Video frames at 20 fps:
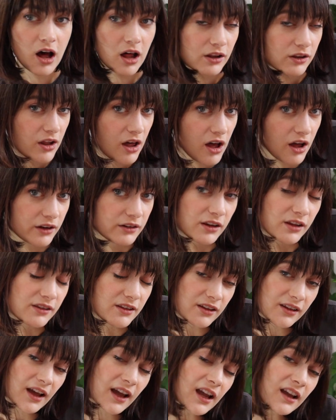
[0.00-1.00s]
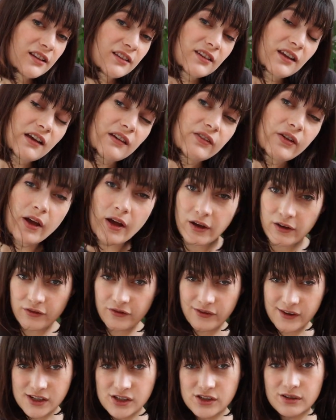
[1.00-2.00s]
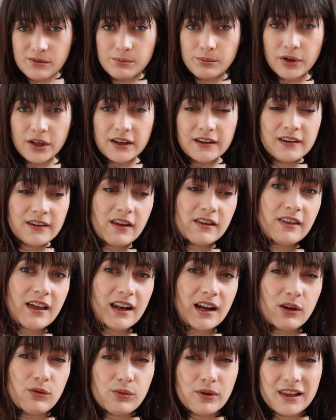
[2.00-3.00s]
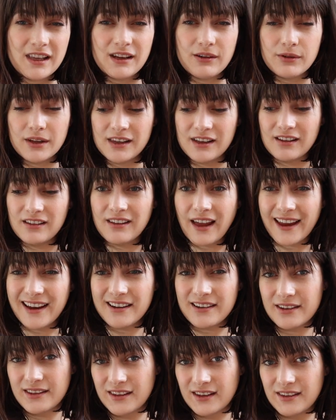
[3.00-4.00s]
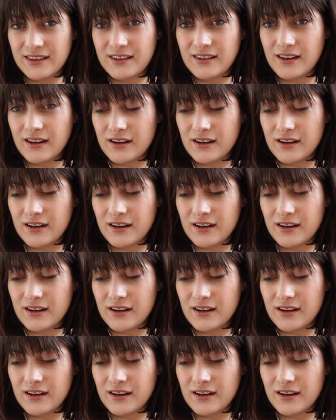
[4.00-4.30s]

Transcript: Along the lines of fiction books that I really, really liked this